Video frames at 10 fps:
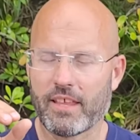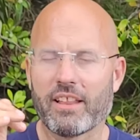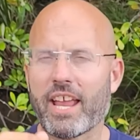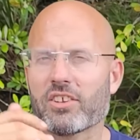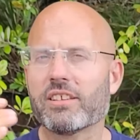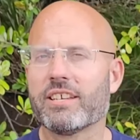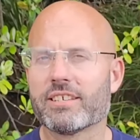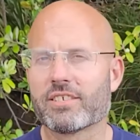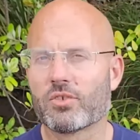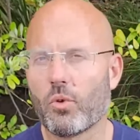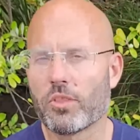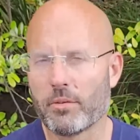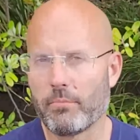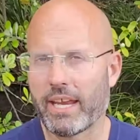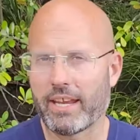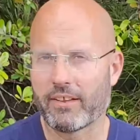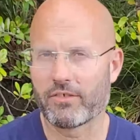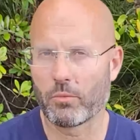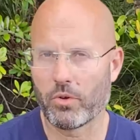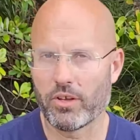actually distort the meaning
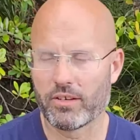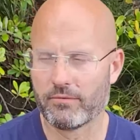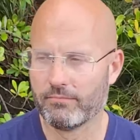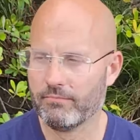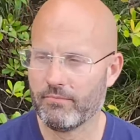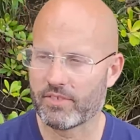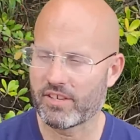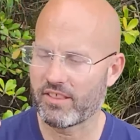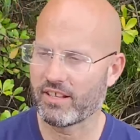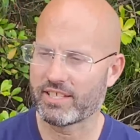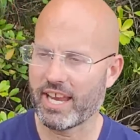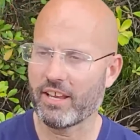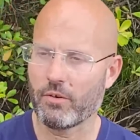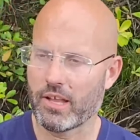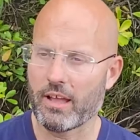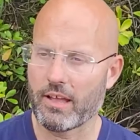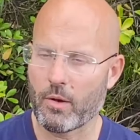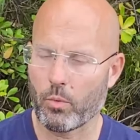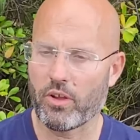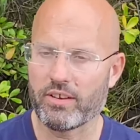of the word. So they'll take
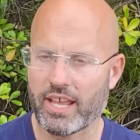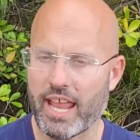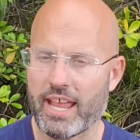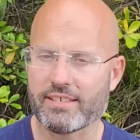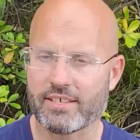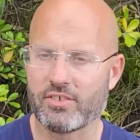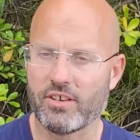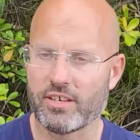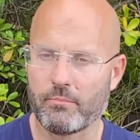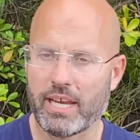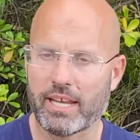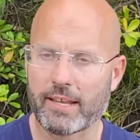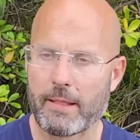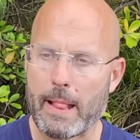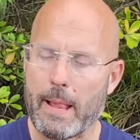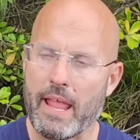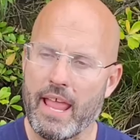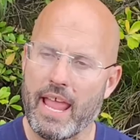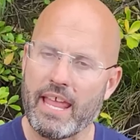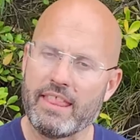a word that has a certain meaning,
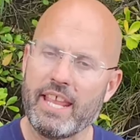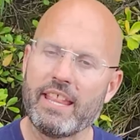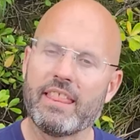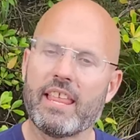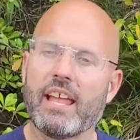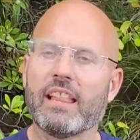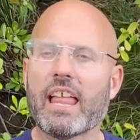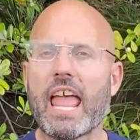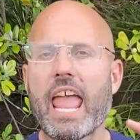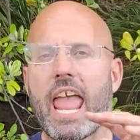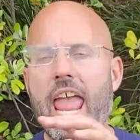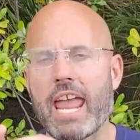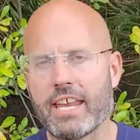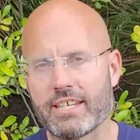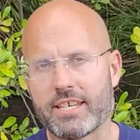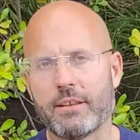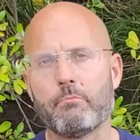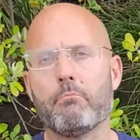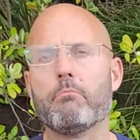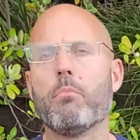and then they'll add
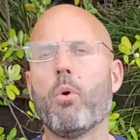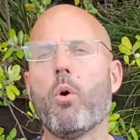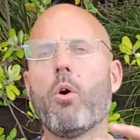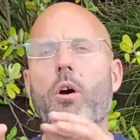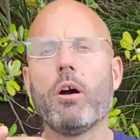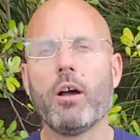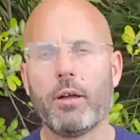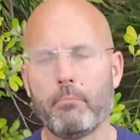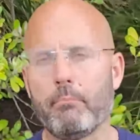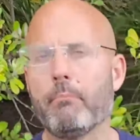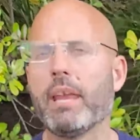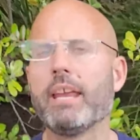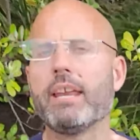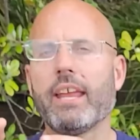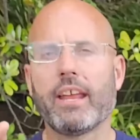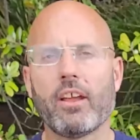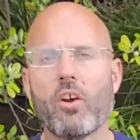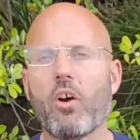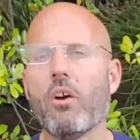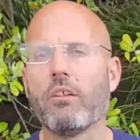more meaning
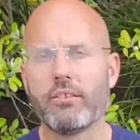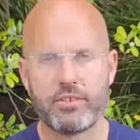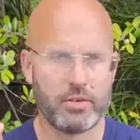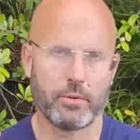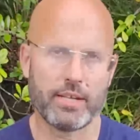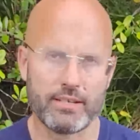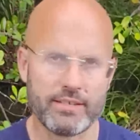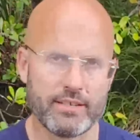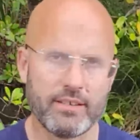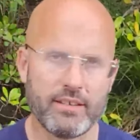onto it.